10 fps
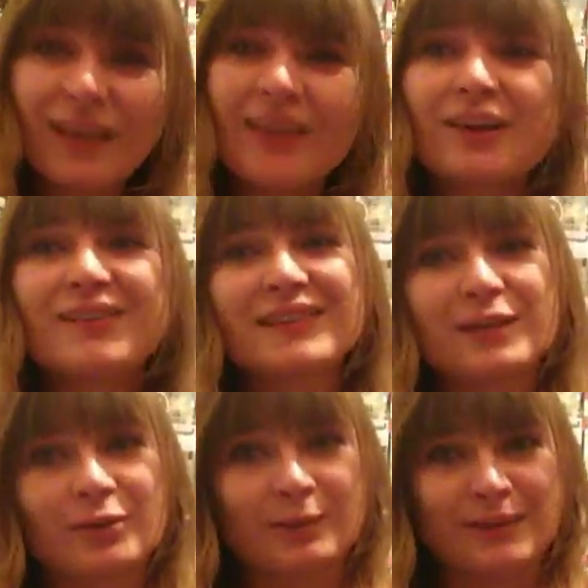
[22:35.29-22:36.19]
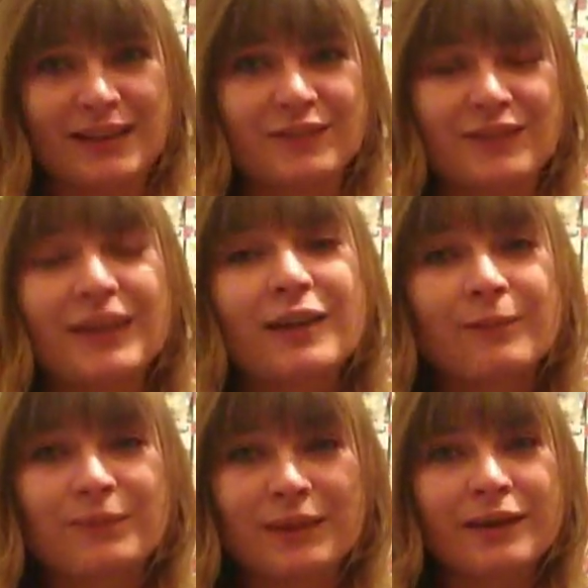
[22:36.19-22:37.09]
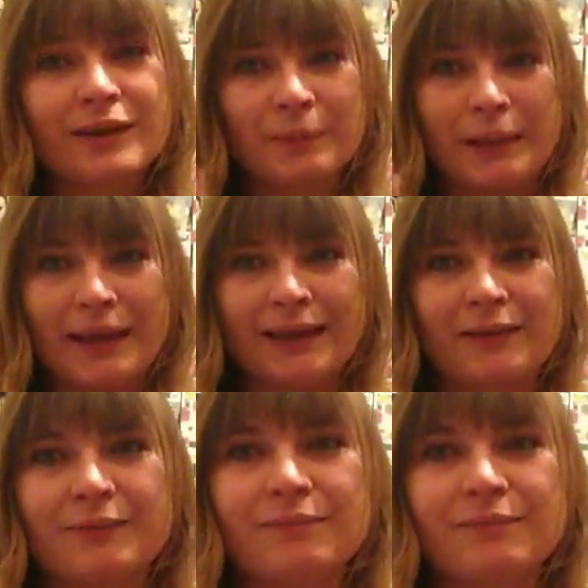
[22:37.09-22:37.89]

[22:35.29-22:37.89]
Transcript: and I'll see you all in my next video. Bye!